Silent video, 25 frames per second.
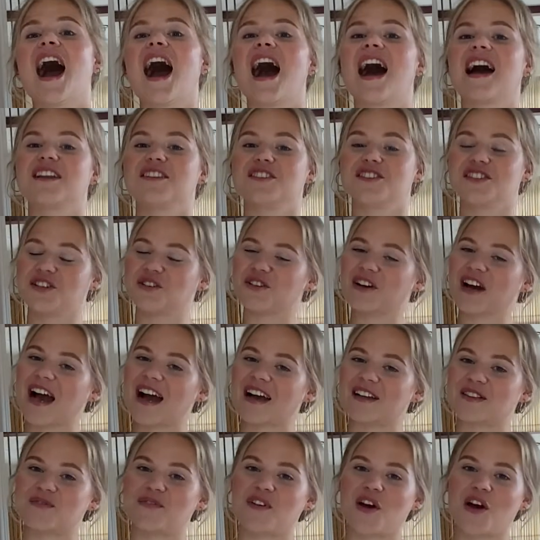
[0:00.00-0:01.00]
and you
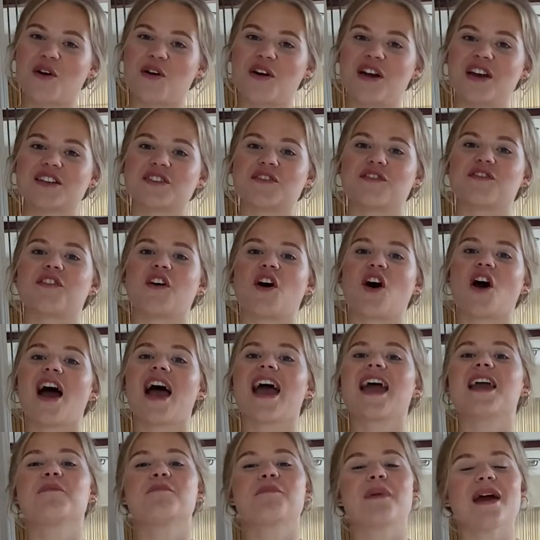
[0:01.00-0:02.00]
guys voted for
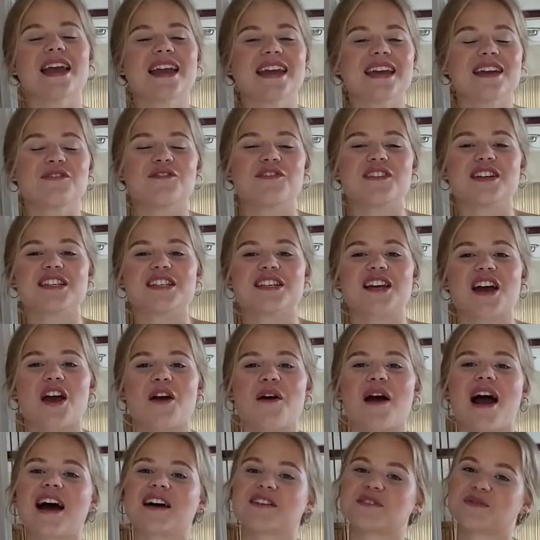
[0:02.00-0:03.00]
a baking
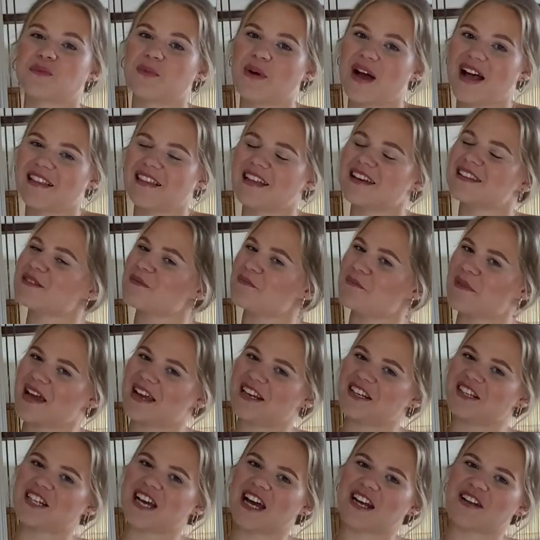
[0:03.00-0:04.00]
video as well as a
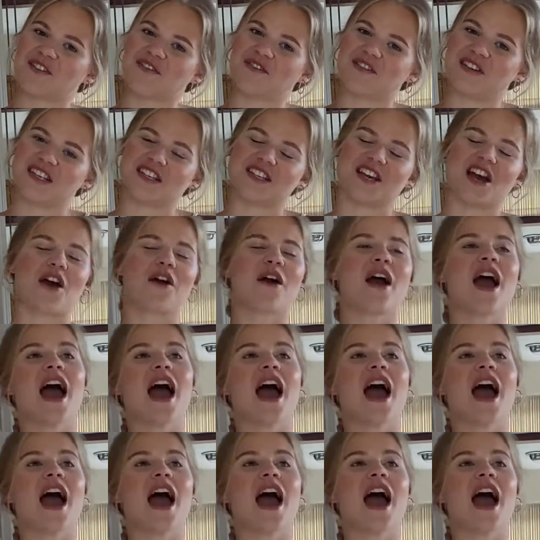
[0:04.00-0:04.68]
main channel video